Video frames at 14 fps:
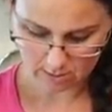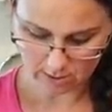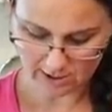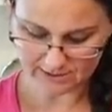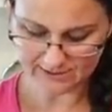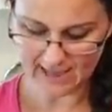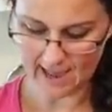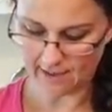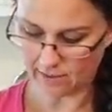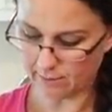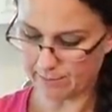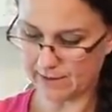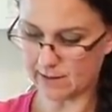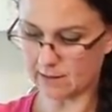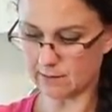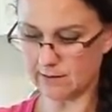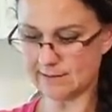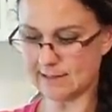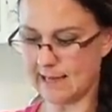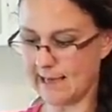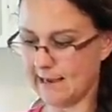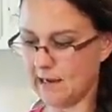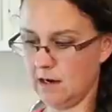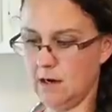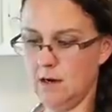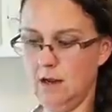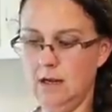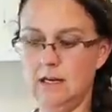Look at that. The peel is like
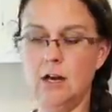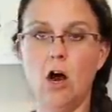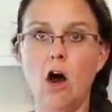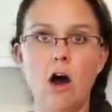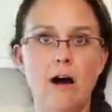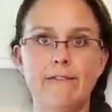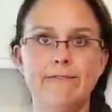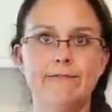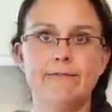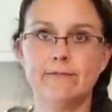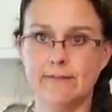off.